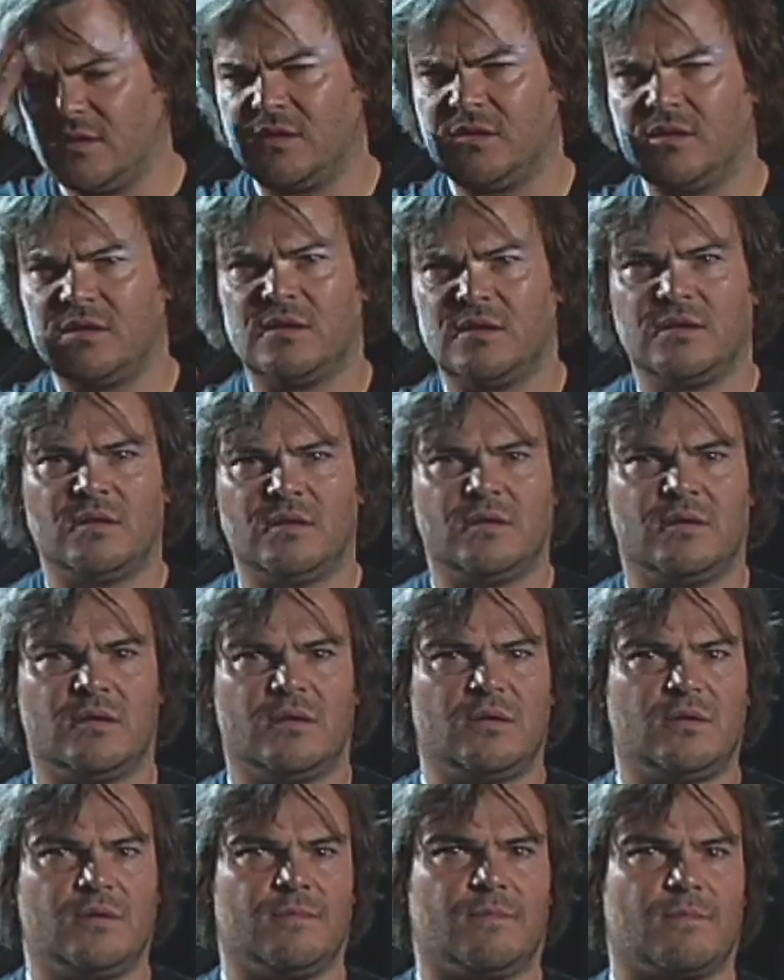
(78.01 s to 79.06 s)
is
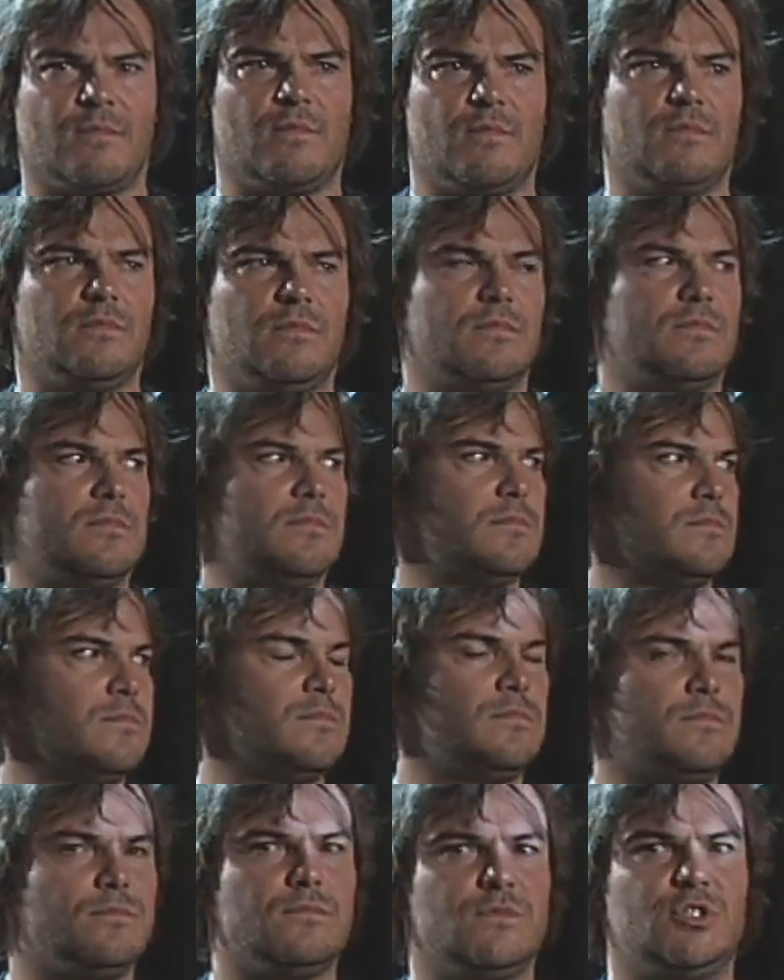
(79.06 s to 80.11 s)
Theodore.
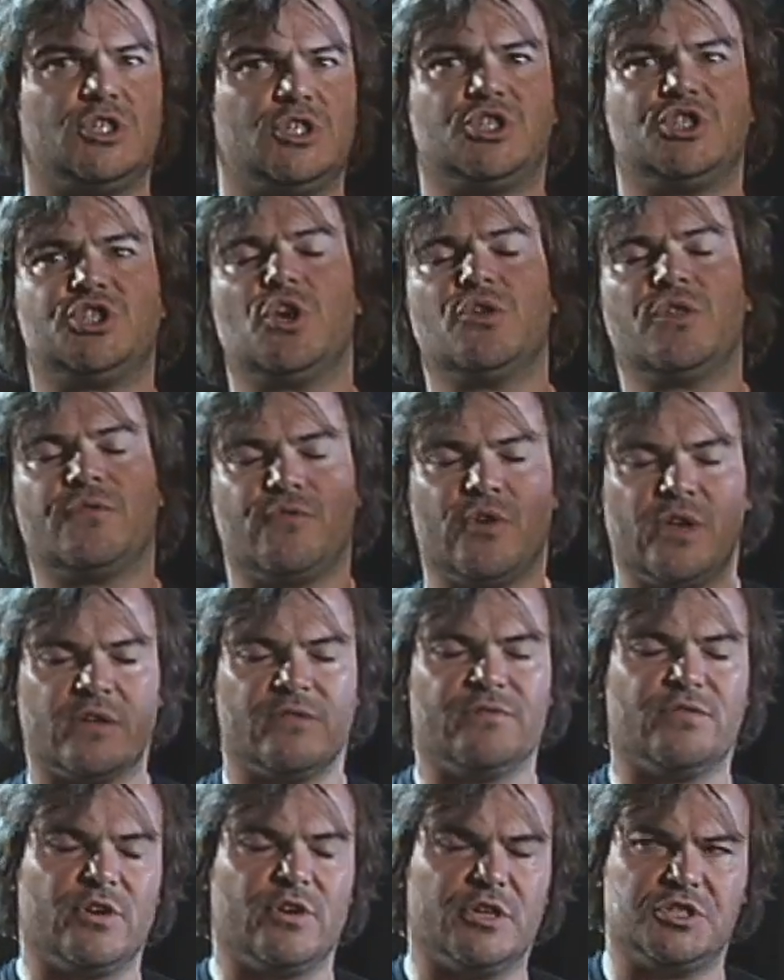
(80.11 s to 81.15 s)
Just show the freaking
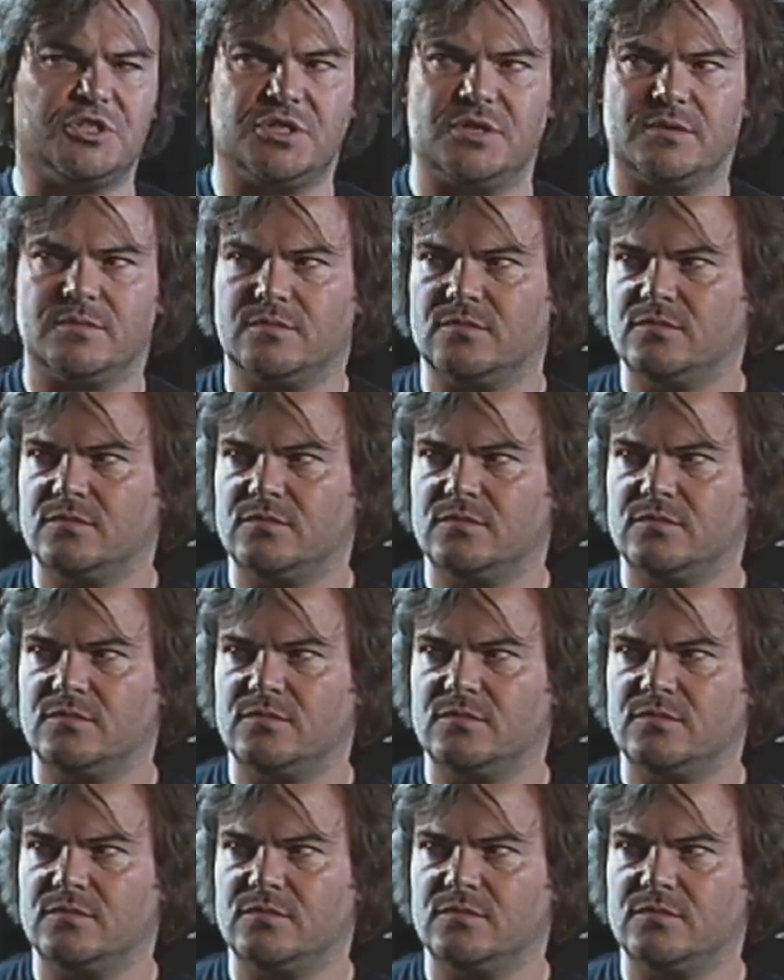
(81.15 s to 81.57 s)
footage.